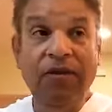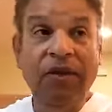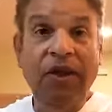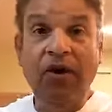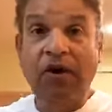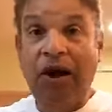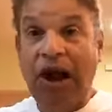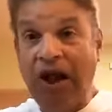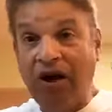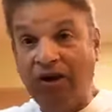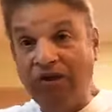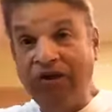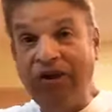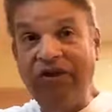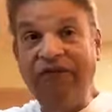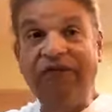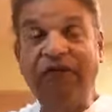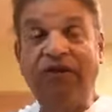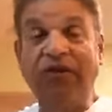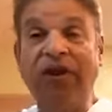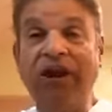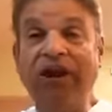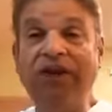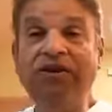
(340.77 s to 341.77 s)
that are healthy
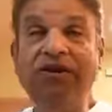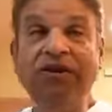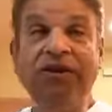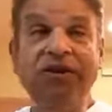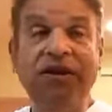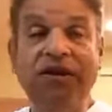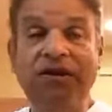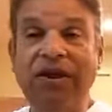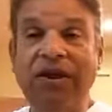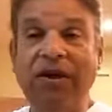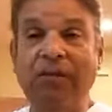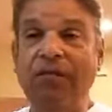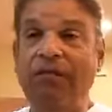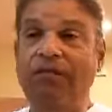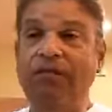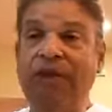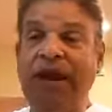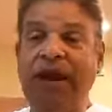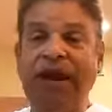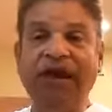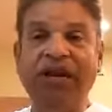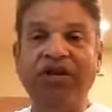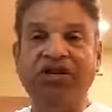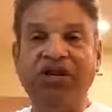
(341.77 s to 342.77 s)
for us, that
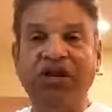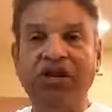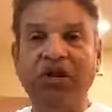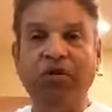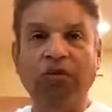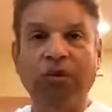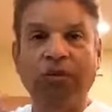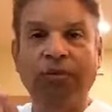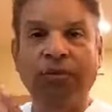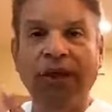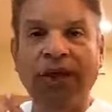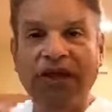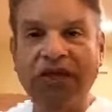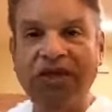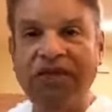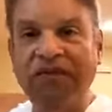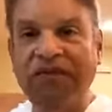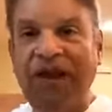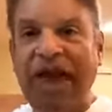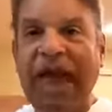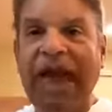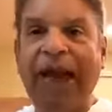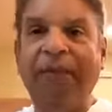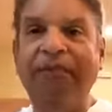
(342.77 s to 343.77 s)
take us into a place
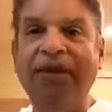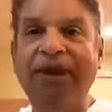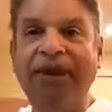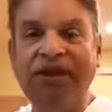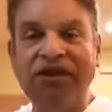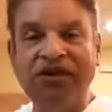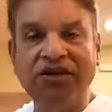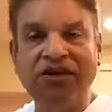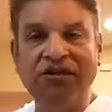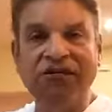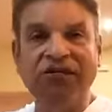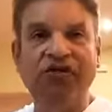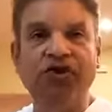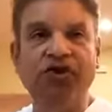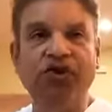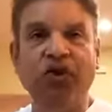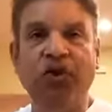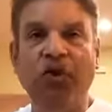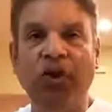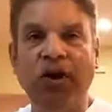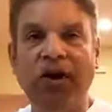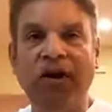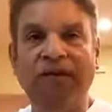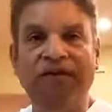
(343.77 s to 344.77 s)
of happiness, of
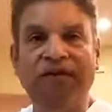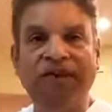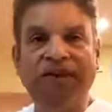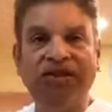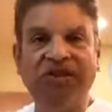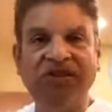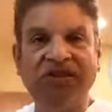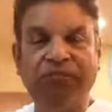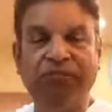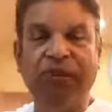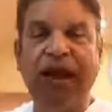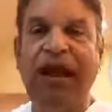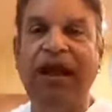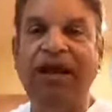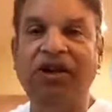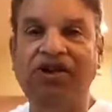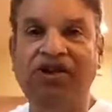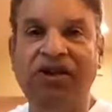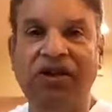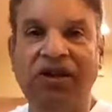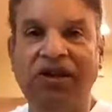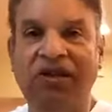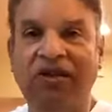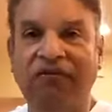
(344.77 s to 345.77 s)
joy, of
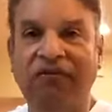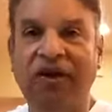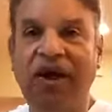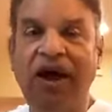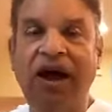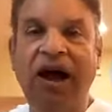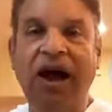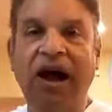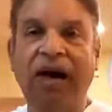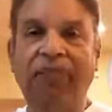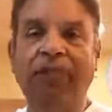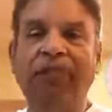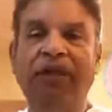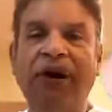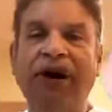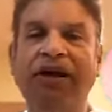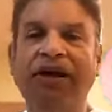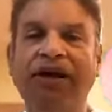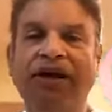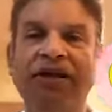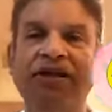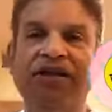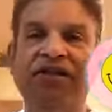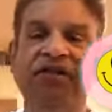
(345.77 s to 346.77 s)
expansion, of
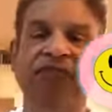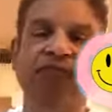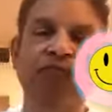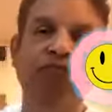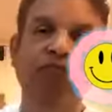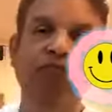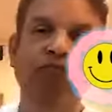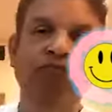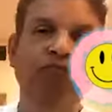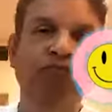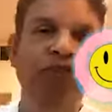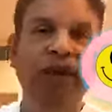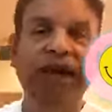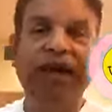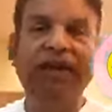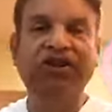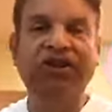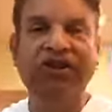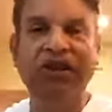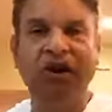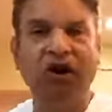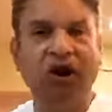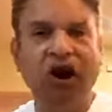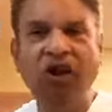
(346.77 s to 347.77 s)
abundance, of
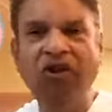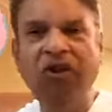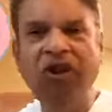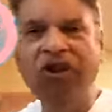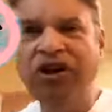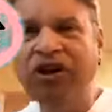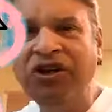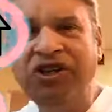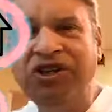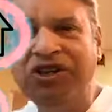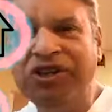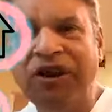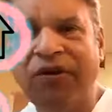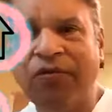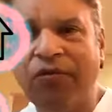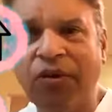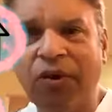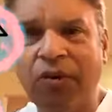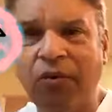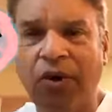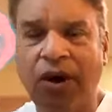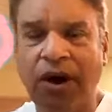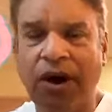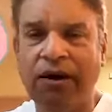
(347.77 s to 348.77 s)
blessing, all the good stuff
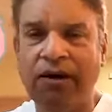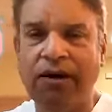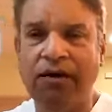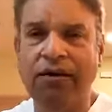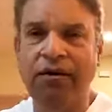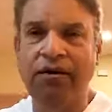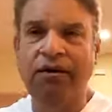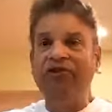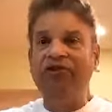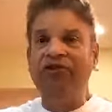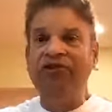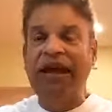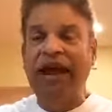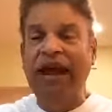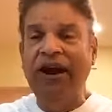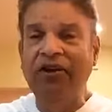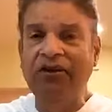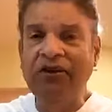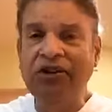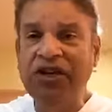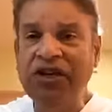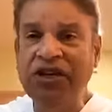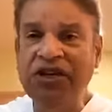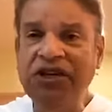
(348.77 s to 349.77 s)
we want. And there's
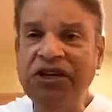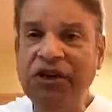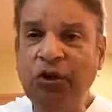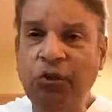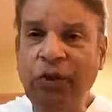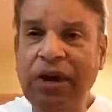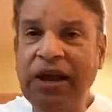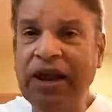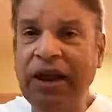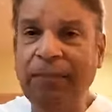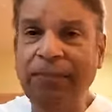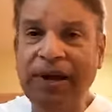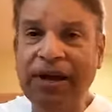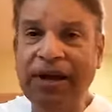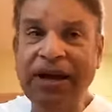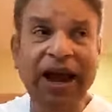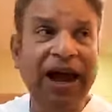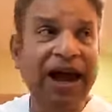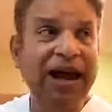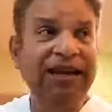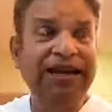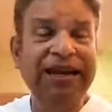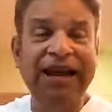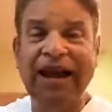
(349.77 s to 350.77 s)
energies that we come in
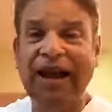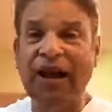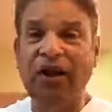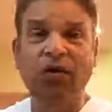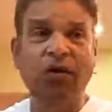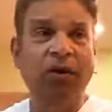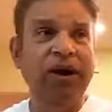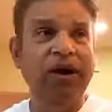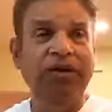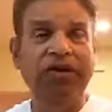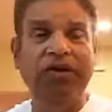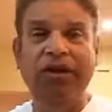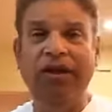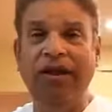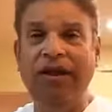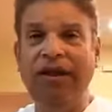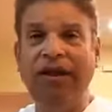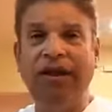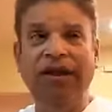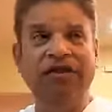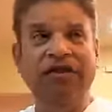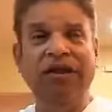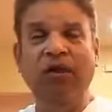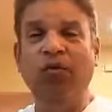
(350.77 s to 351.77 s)
contact with
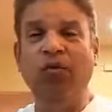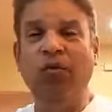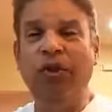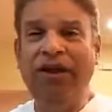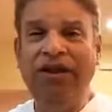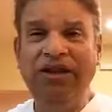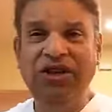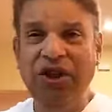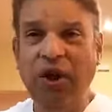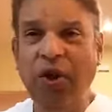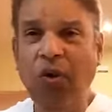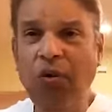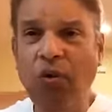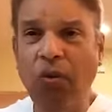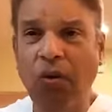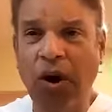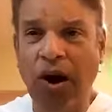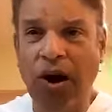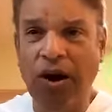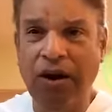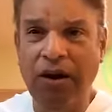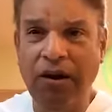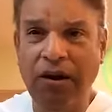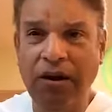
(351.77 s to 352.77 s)
that we don't
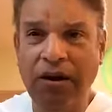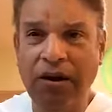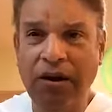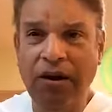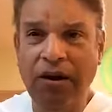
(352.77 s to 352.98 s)
want.